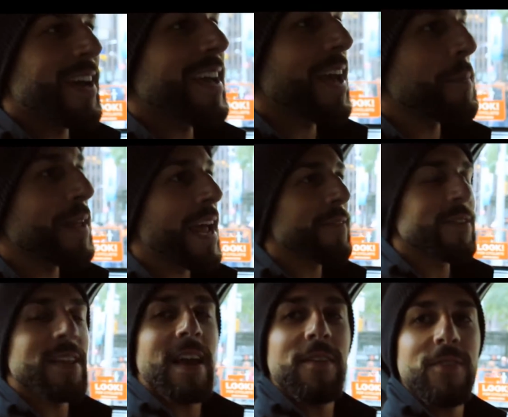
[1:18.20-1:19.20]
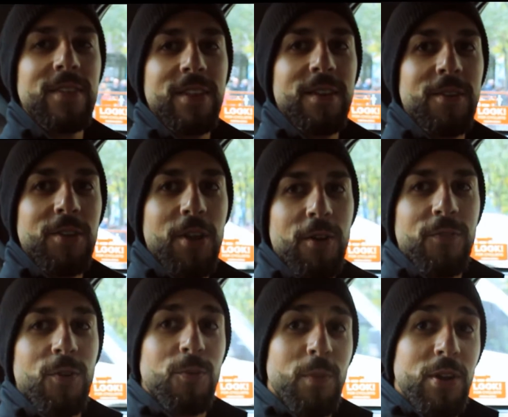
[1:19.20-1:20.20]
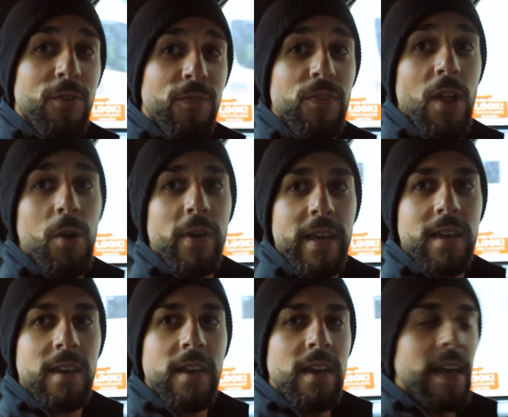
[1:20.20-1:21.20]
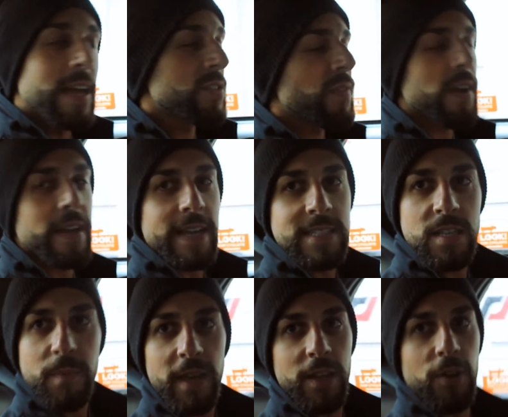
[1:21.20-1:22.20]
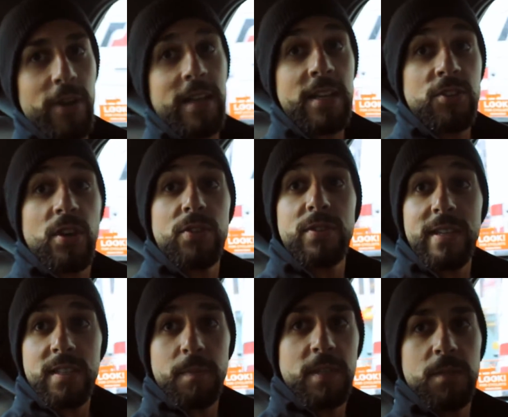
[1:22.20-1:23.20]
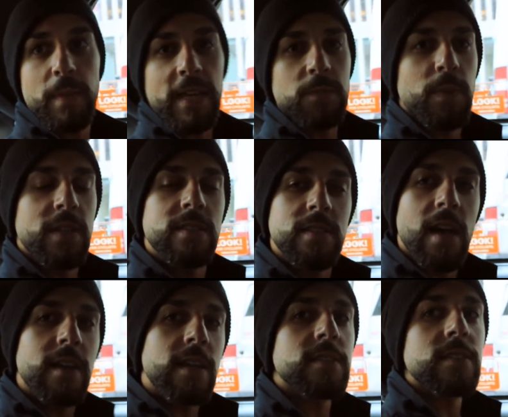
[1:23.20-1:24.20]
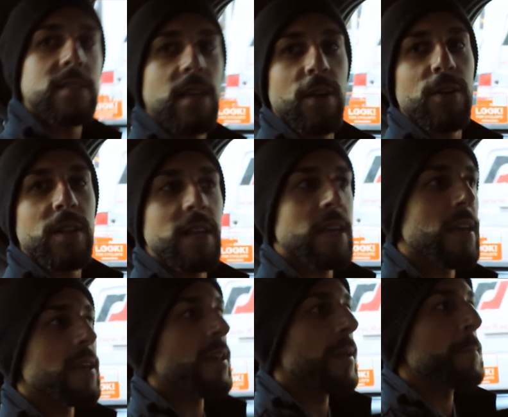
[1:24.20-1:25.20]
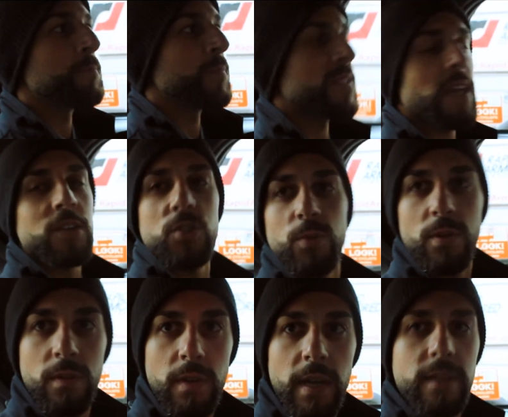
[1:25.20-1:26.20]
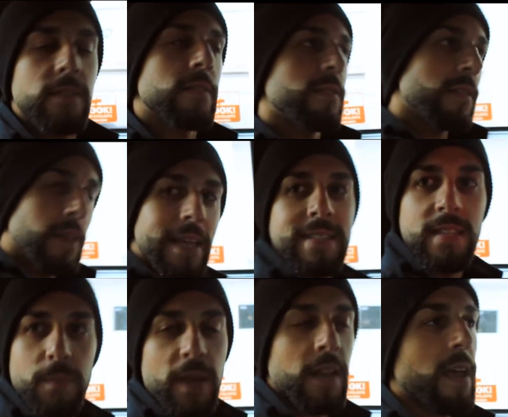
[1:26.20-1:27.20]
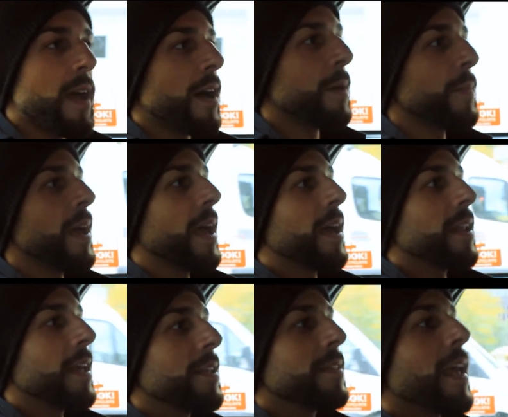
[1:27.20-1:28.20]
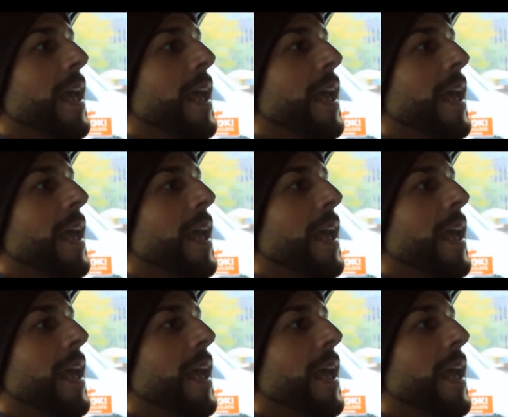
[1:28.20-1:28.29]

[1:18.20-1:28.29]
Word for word: right? I mean, every, every you know, if you're when you're flowing, it's very intimate, and you're in each other's intimate space, but it's not necessarily sexual. Mm-hmm. It's intimate, um, and it